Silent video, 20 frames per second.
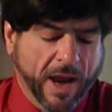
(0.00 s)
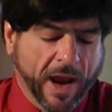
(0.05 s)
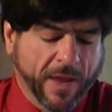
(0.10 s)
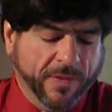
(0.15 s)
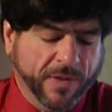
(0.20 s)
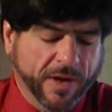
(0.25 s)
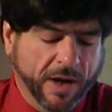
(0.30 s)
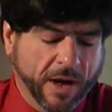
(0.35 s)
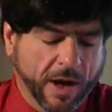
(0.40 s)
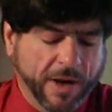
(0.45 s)

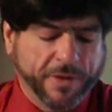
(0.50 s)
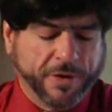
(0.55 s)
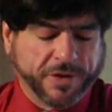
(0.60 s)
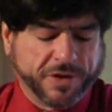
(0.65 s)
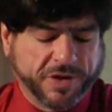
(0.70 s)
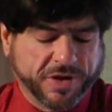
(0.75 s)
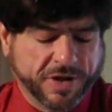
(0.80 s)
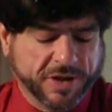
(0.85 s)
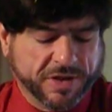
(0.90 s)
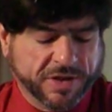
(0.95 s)
and the other
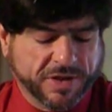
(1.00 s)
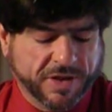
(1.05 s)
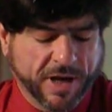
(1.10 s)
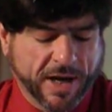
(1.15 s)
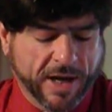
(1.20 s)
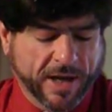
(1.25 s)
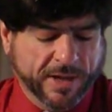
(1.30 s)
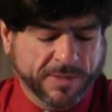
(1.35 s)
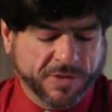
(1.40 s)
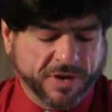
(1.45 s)
6
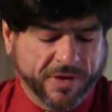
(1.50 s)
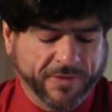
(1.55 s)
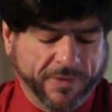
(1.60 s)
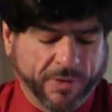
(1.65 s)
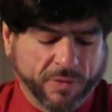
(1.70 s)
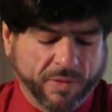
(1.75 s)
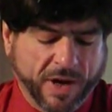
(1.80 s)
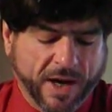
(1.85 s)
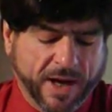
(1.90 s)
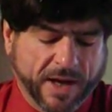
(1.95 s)
names of
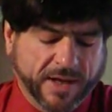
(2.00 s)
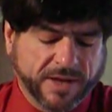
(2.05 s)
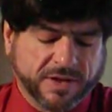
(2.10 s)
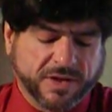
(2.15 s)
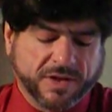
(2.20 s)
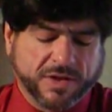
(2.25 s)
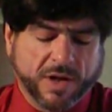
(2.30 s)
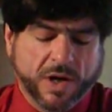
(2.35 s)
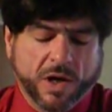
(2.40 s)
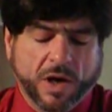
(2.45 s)
the
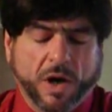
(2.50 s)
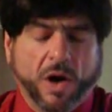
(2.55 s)
rest